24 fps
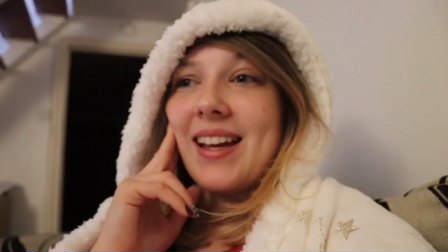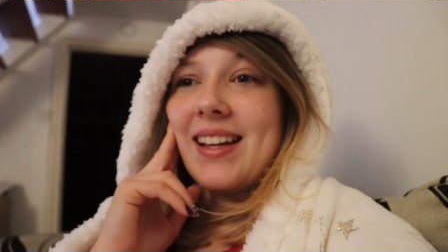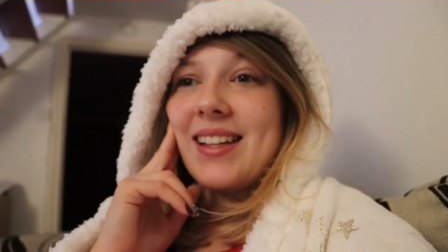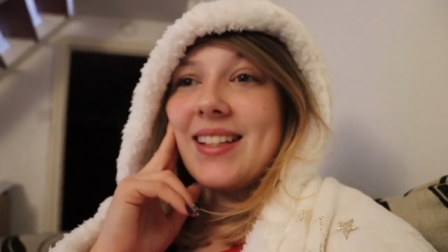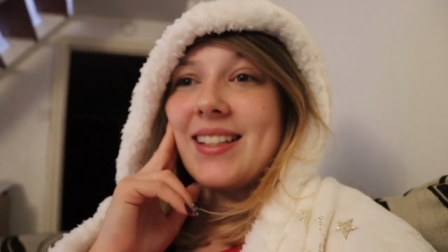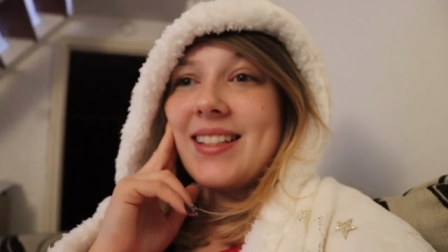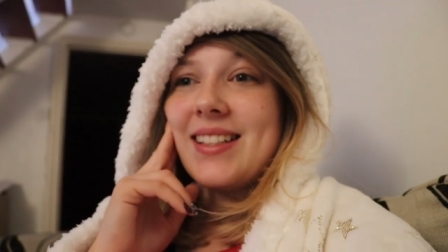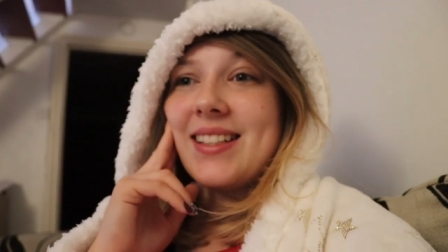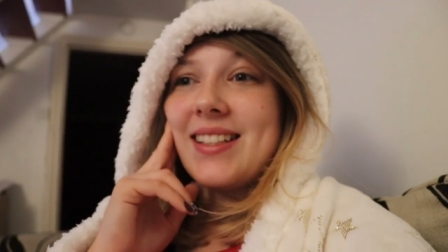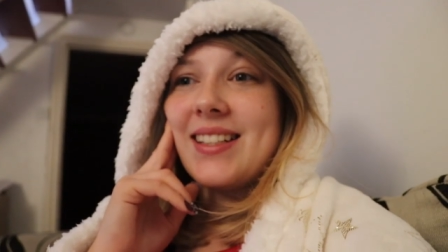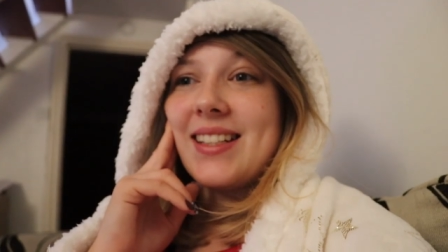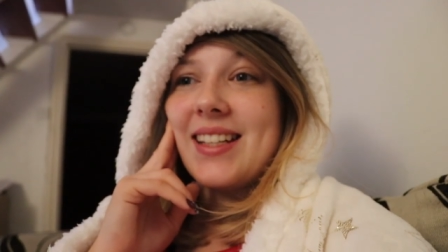
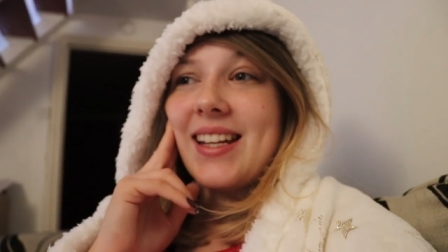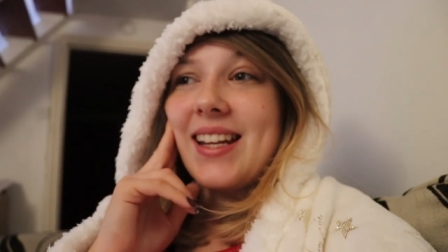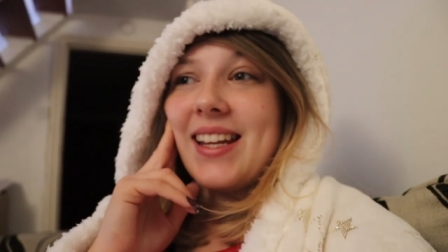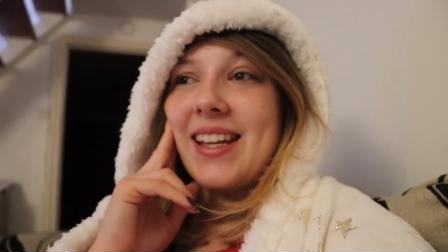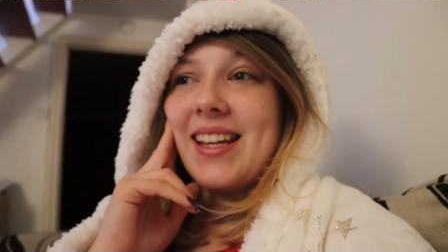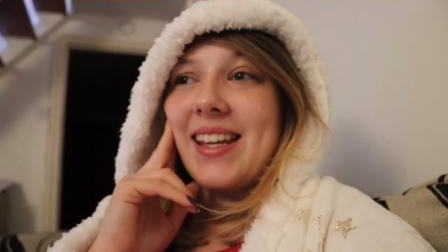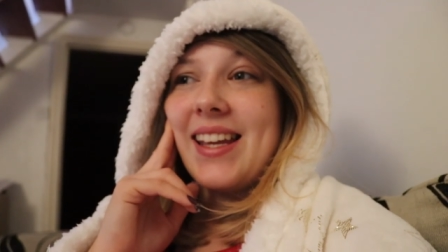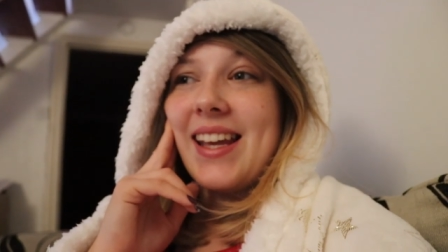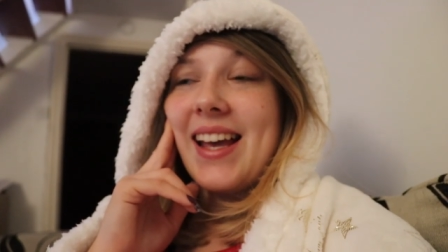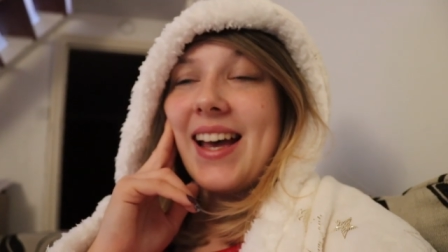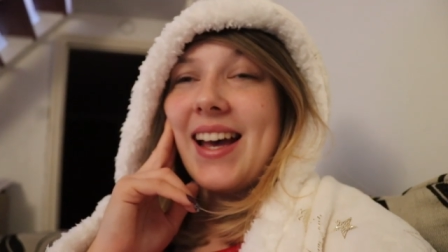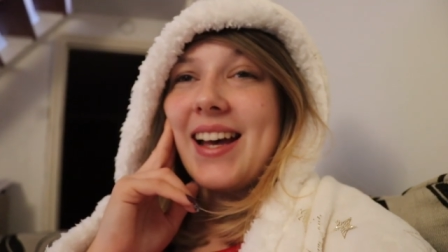And
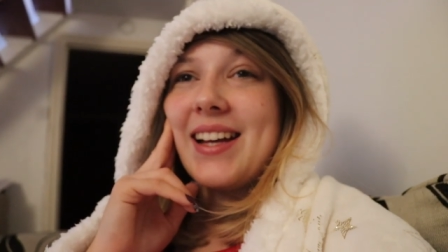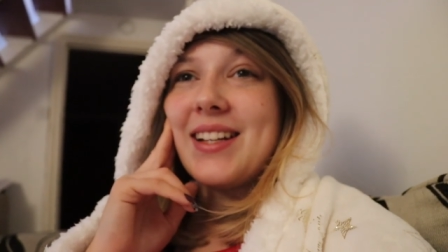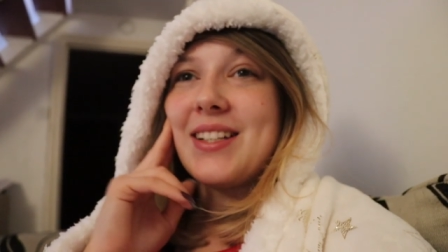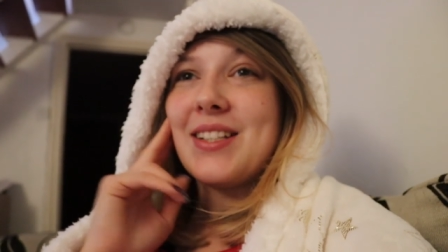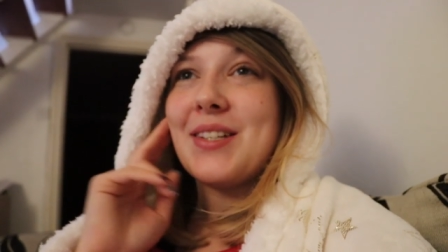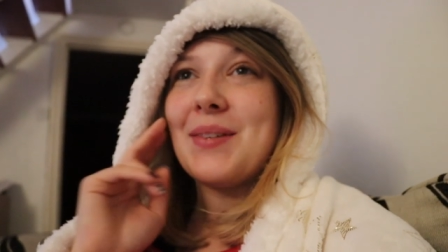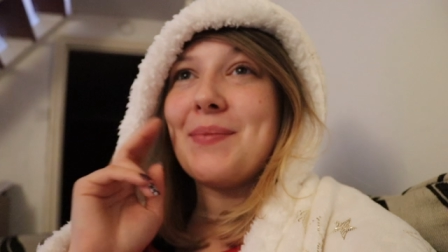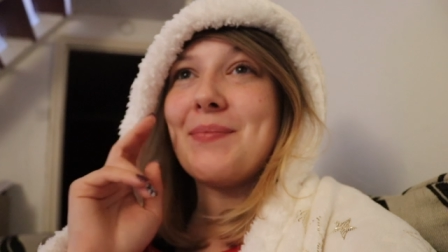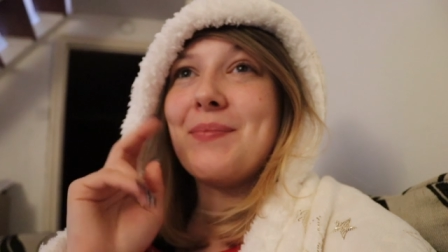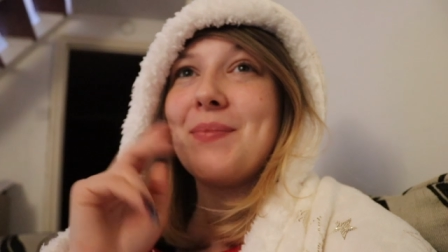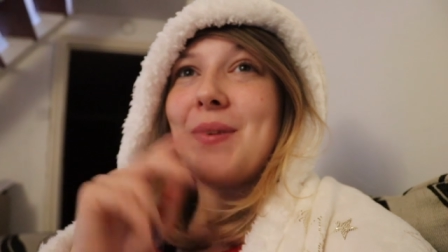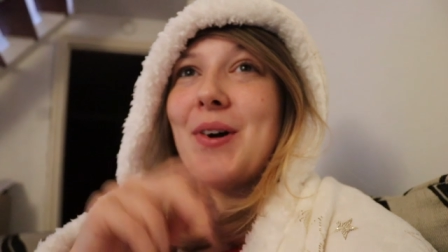yeah,
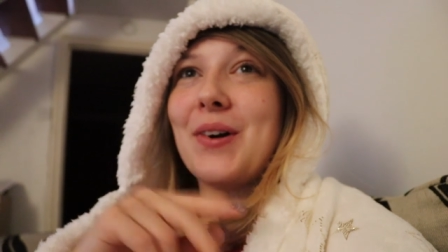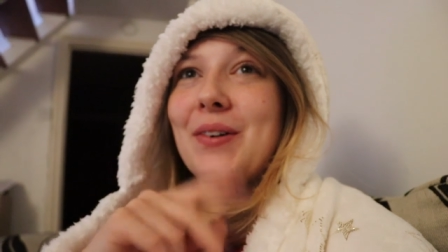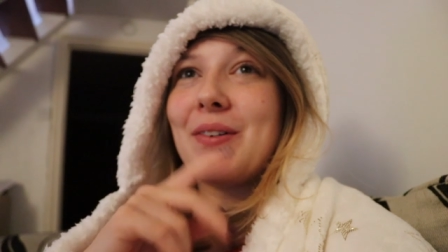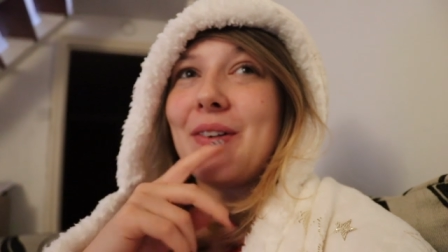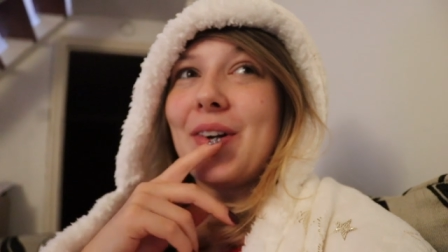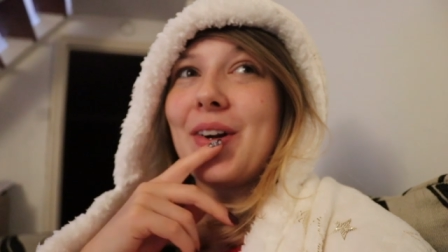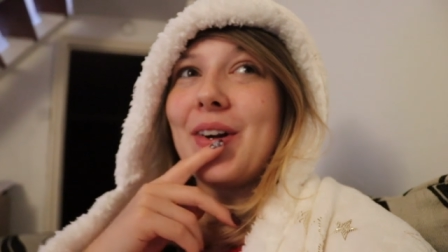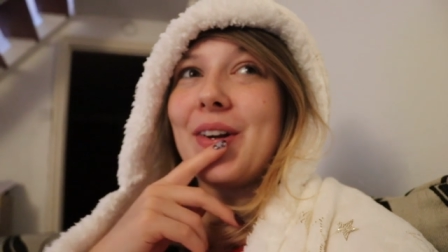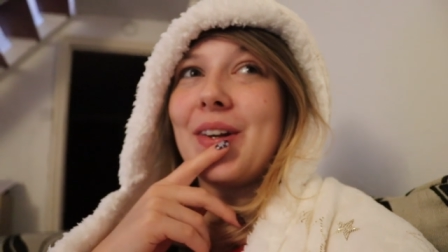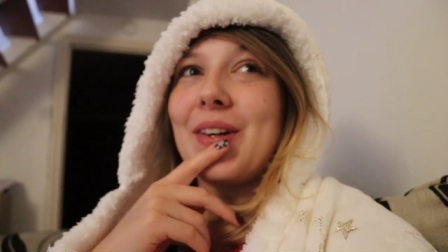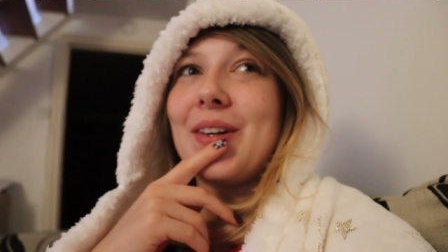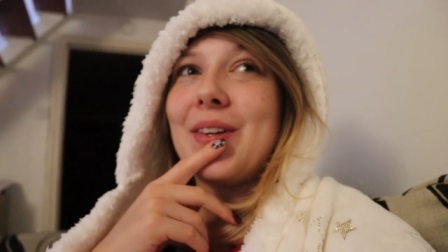
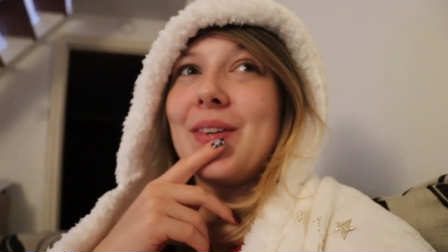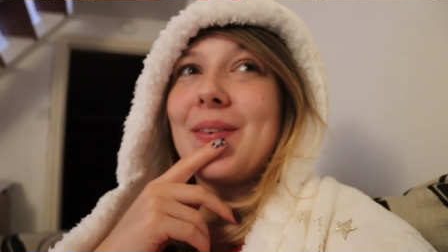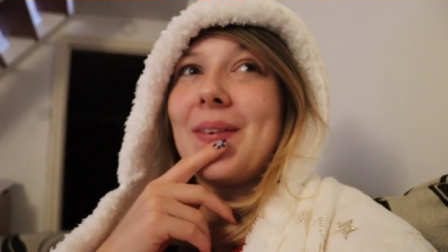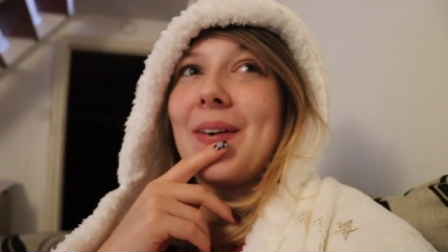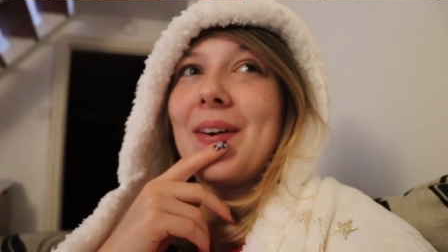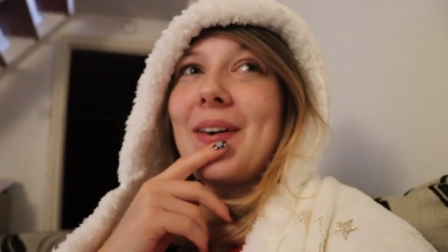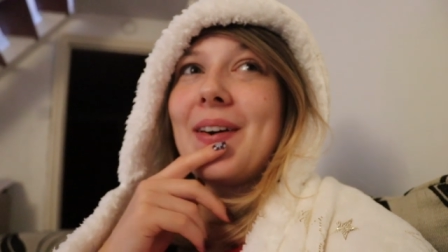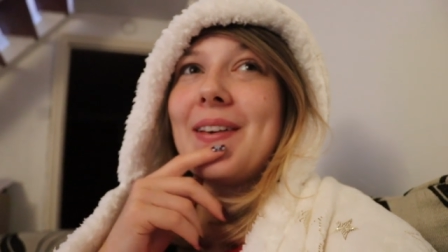tomorrow